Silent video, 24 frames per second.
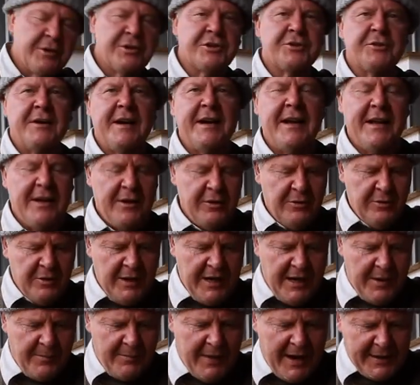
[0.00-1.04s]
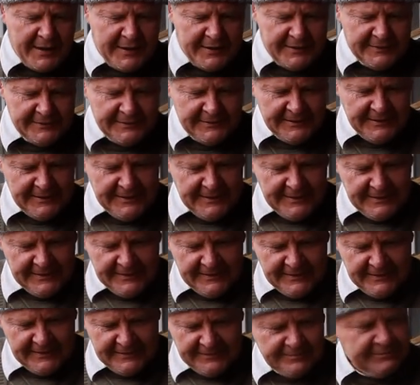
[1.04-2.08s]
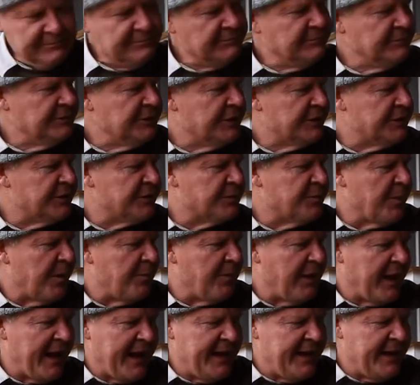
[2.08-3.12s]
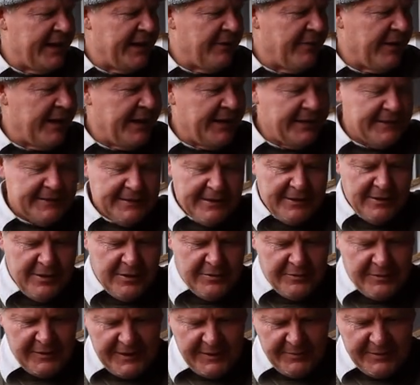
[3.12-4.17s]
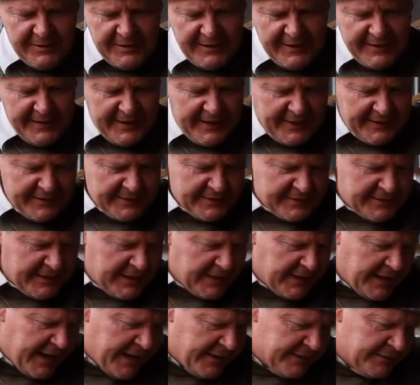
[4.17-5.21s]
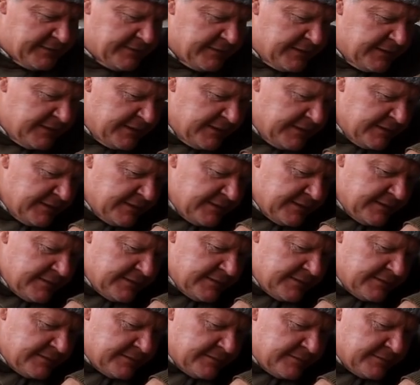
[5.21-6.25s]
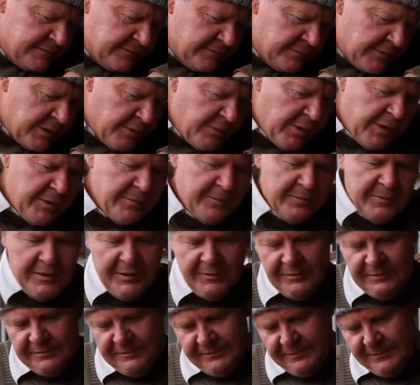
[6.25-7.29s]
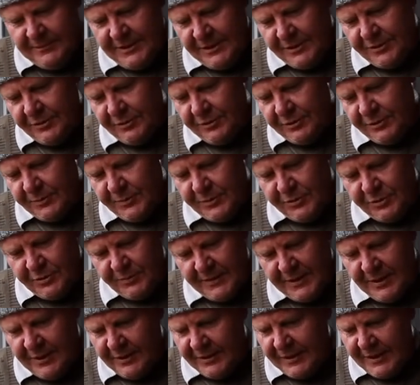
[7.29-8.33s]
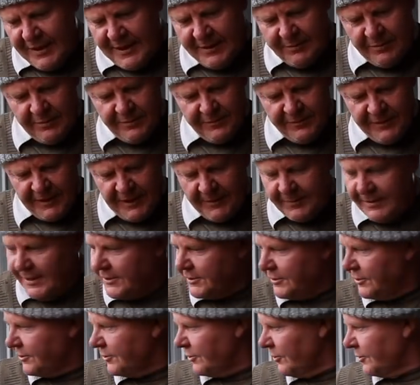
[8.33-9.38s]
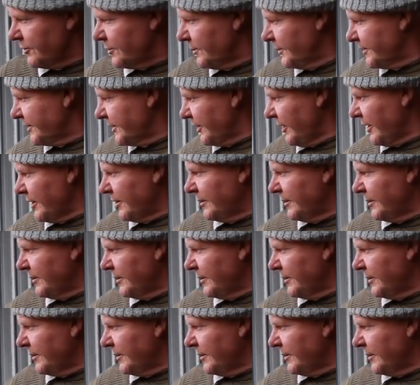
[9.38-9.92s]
to strain out all our muck, which is my plan anyway. So hopefully we get that to settle out. We won't. We'll. This saucepan should be okay. We'll fill up these two saucepans. I've got